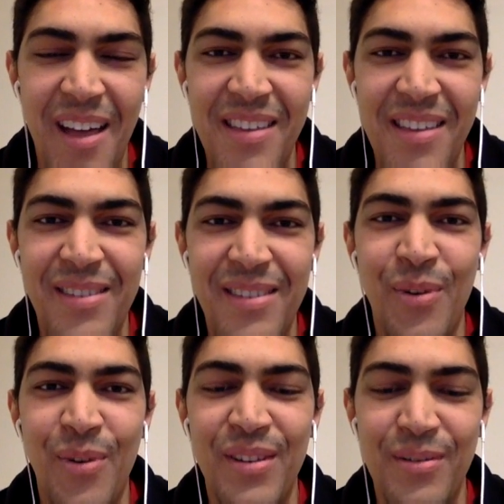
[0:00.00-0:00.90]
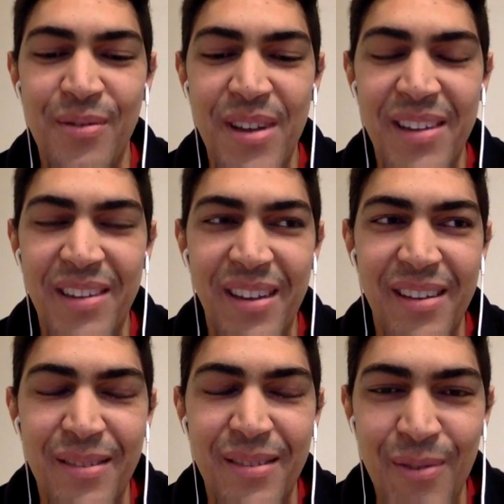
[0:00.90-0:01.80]
it was great.
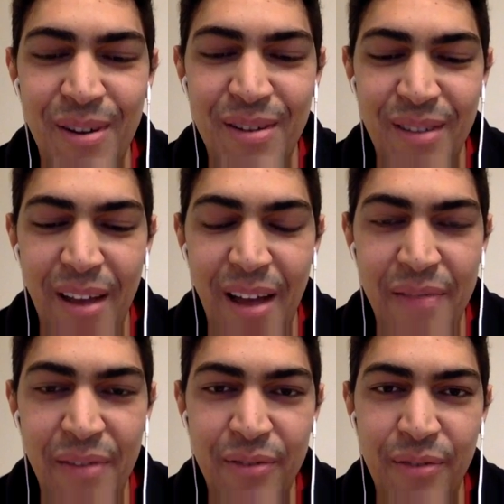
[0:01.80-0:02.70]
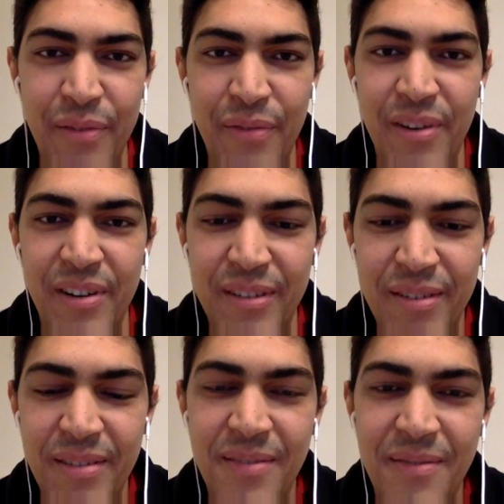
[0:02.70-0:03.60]
It was a victory for us.